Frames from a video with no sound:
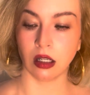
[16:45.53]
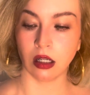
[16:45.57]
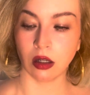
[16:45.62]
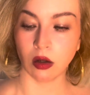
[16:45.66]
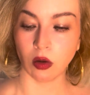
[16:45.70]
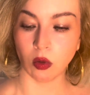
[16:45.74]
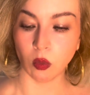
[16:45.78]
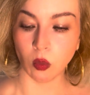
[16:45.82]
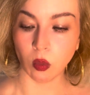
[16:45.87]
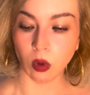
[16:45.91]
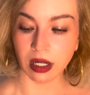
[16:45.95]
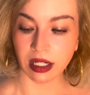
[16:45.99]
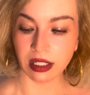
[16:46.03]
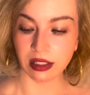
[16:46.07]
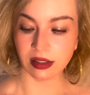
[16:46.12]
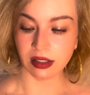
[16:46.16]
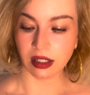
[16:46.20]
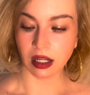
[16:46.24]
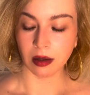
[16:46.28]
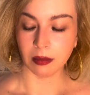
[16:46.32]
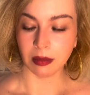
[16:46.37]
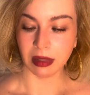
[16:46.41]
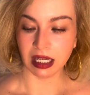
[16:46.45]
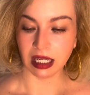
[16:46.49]
what is
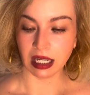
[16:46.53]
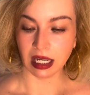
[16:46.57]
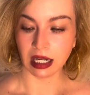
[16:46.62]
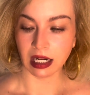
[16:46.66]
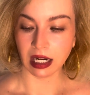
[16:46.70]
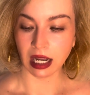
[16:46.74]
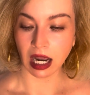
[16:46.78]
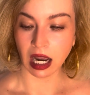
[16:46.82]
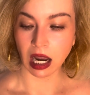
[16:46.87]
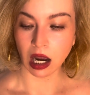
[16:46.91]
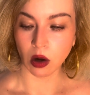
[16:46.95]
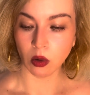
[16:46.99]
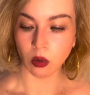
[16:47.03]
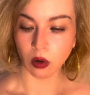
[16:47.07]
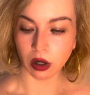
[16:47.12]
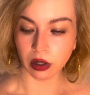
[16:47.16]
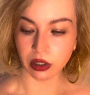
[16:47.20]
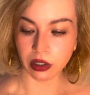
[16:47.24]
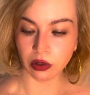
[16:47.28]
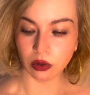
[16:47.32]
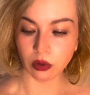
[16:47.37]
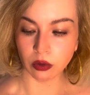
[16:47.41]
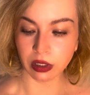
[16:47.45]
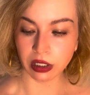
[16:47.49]
coming in? How are
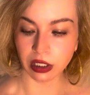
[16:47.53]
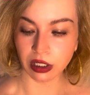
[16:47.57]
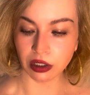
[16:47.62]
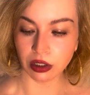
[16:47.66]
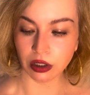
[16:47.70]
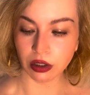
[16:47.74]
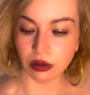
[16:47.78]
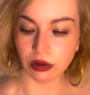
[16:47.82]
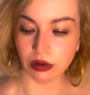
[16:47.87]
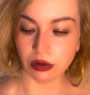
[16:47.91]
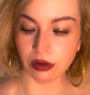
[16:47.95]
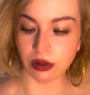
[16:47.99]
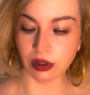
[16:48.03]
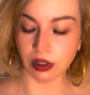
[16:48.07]
you going to choose